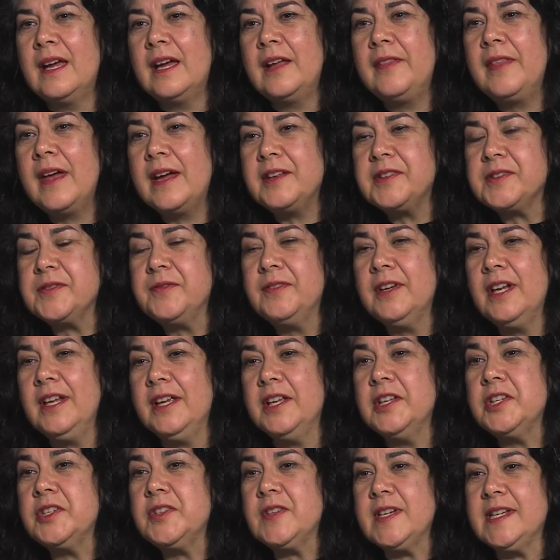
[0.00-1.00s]
That's really
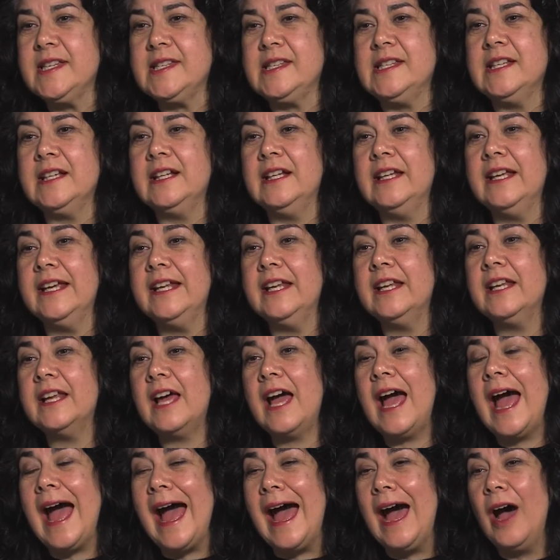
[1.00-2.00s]
interesting, Lynn. And
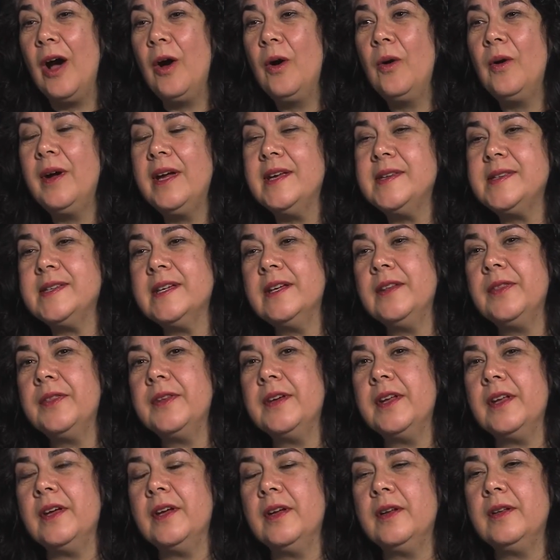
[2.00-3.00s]
how is it
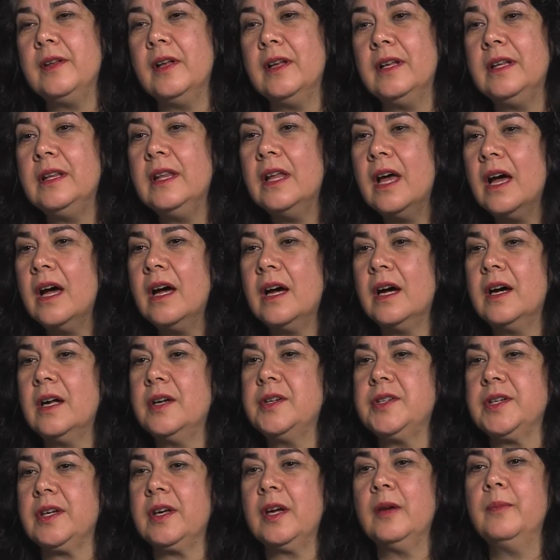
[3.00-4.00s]
that a
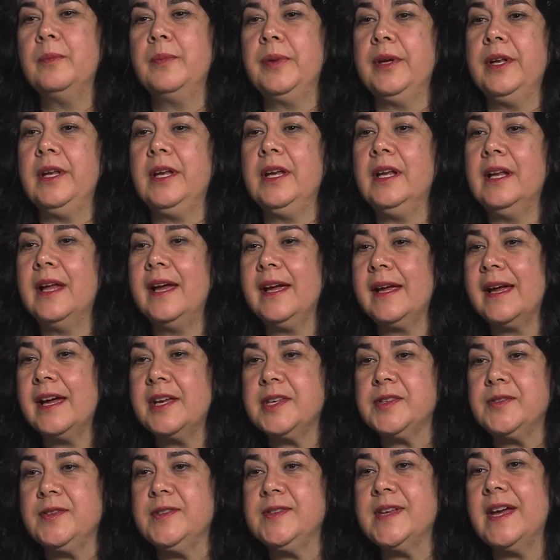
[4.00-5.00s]
large company like
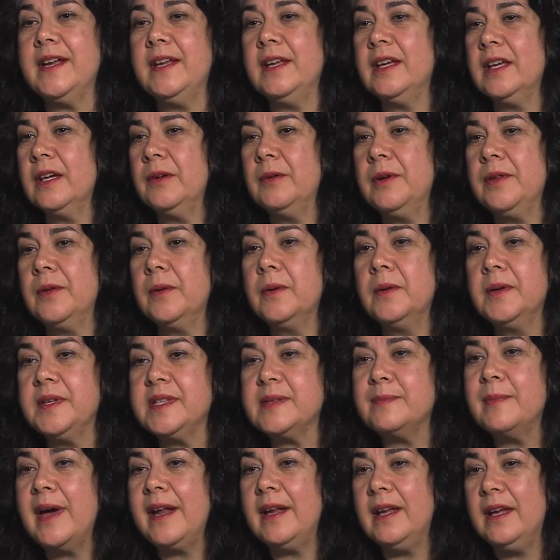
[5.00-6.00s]
AstraZeneca, with all
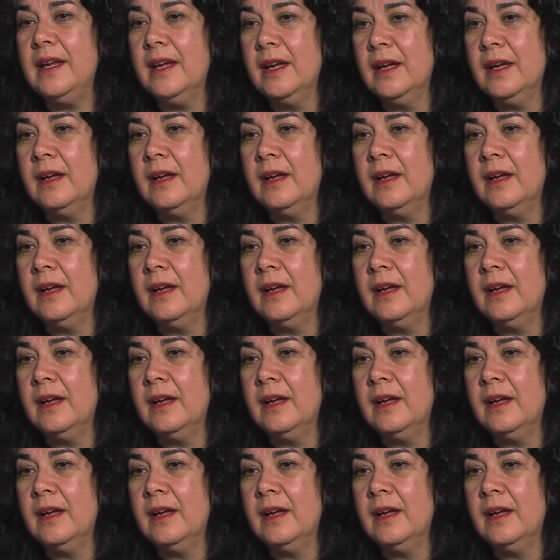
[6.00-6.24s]
its many